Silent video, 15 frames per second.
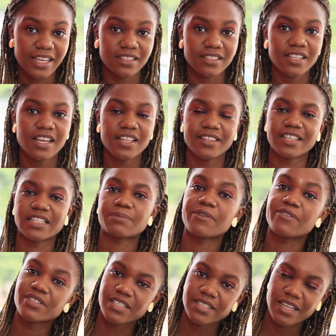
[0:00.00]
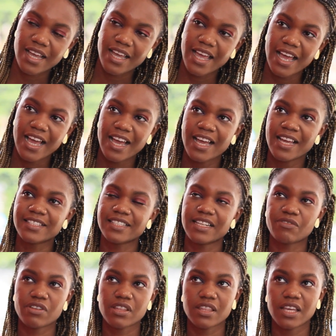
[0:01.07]
and experiences that I had and
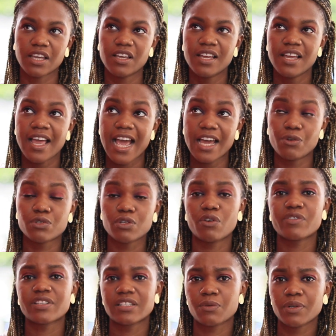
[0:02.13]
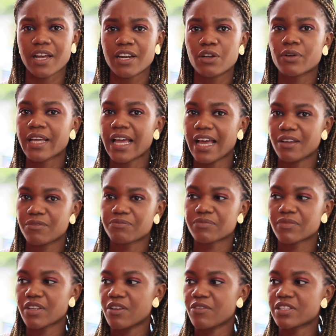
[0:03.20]
everything. And also, obviously, when I look at
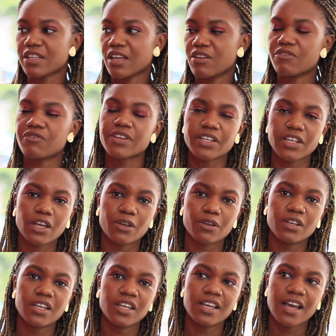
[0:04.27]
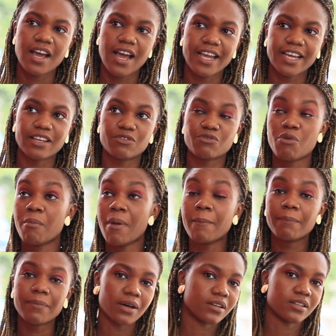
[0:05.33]
a certain video, I can
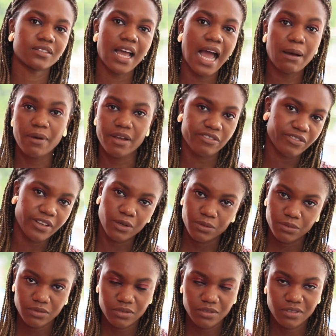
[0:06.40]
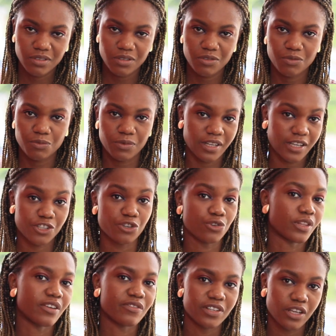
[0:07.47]
remember how I felt when I shot
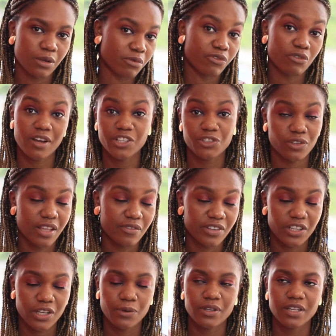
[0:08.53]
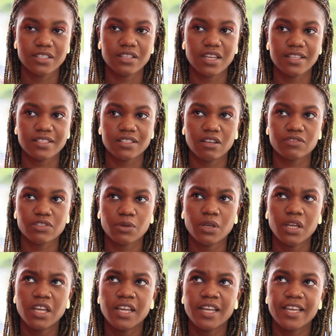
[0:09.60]
that video, before I shot that video and stuff. So
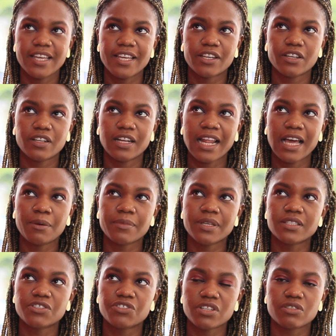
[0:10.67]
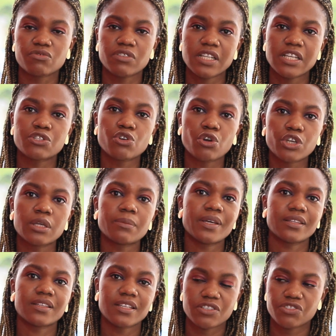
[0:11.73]
it could allow me to just really
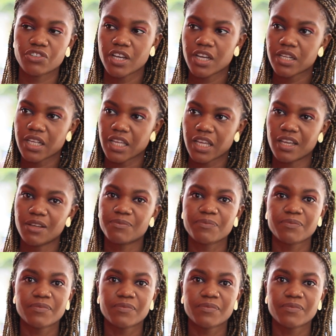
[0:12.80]
document this journey,